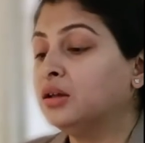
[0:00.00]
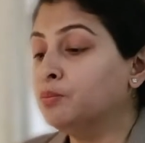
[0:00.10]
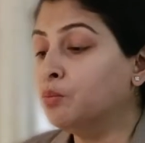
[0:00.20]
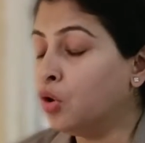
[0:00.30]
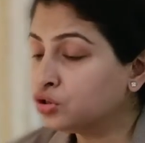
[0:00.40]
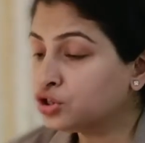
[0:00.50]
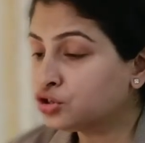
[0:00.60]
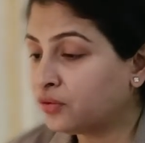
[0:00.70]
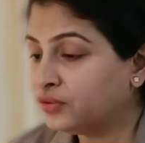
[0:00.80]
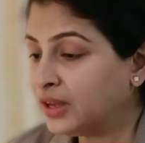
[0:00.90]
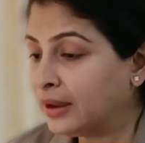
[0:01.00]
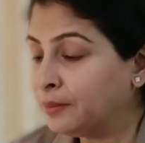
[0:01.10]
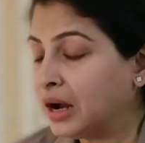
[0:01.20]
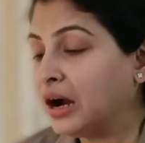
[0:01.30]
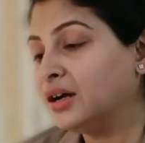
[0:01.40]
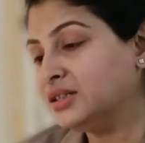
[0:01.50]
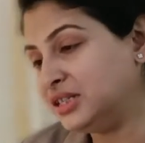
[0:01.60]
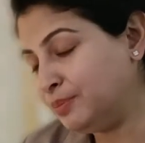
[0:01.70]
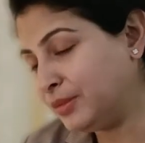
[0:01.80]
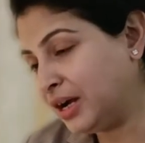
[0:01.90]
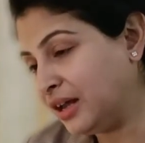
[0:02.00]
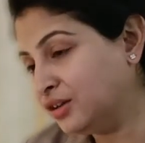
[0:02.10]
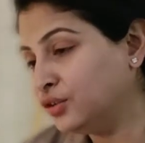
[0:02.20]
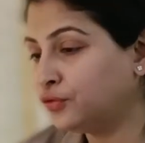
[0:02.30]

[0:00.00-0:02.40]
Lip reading: Most of them are deep colored